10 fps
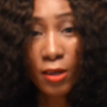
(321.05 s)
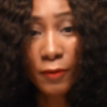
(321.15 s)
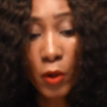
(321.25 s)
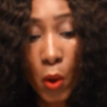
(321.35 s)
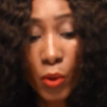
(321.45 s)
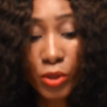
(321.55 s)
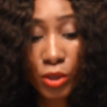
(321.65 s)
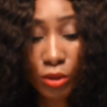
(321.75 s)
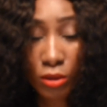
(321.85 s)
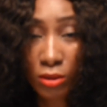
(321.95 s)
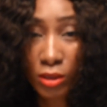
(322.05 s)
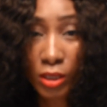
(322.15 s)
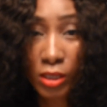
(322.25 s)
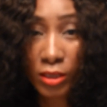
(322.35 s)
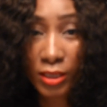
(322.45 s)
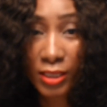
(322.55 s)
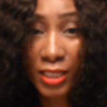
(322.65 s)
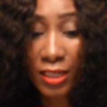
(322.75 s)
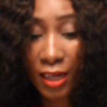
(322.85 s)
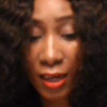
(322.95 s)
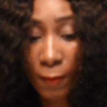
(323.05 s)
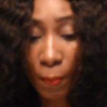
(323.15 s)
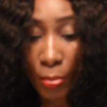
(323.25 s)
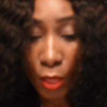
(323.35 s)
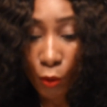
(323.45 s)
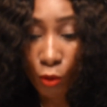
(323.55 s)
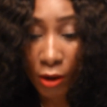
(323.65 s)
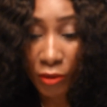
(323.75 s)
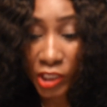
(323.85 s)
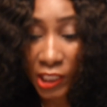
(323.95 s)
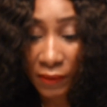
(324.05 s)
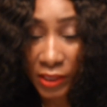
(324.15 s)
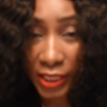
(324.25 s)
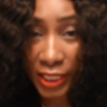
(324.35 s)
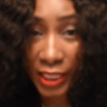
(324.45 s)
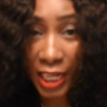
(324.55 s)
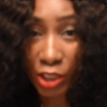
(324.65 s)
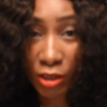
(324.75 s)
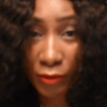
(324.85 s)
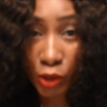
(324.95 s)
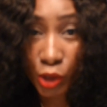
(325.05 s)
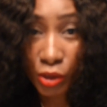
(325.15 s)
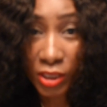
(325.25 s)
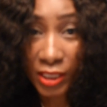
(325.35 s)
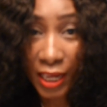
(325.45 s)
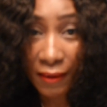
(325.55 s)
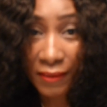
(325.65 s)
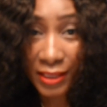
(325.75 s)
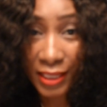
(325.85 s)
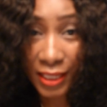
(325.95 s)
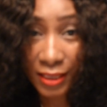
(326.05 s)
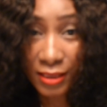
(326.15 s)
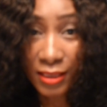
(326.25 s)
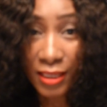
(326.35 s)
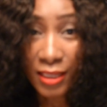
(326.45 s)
of course, the dealer will arrange everything and you have chosen everything,